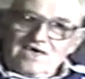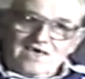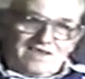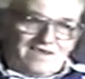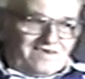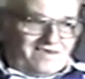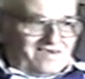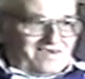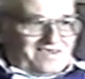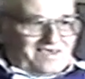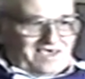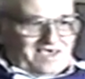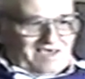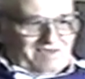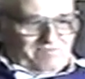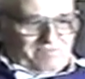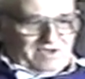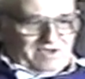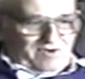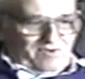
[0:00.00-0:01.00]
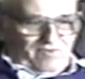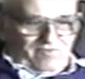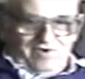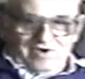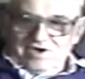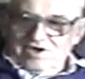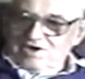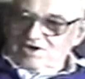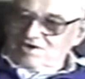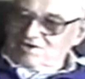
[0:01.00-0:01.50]
that, he'd be over
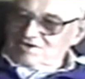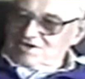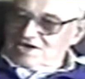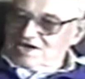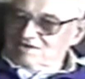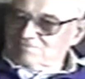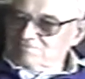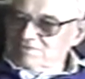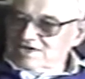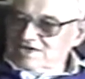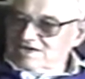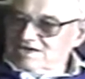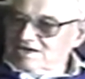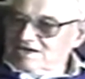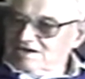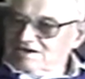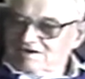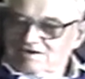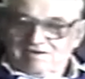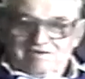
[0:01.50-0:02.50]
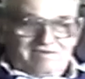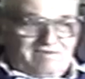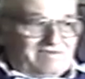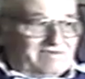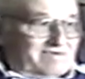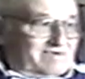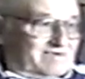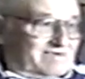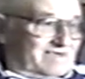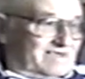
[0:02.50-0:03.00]
here and I'd be here.
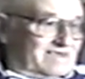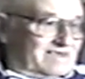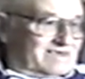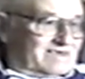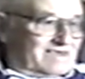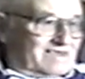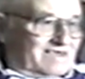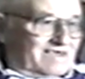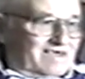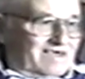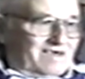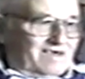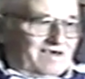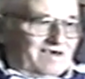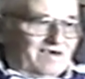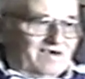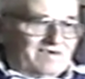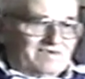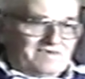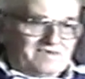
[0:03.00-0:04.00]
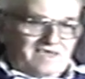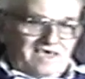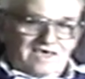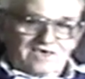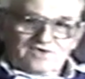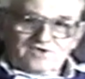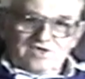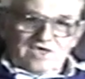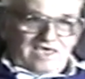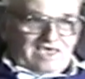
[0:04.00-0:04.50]
And then the
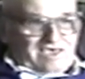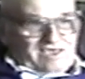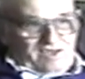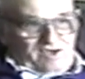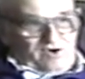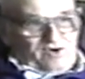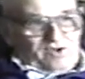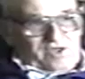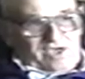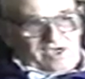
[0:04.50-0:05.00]
next thing you know,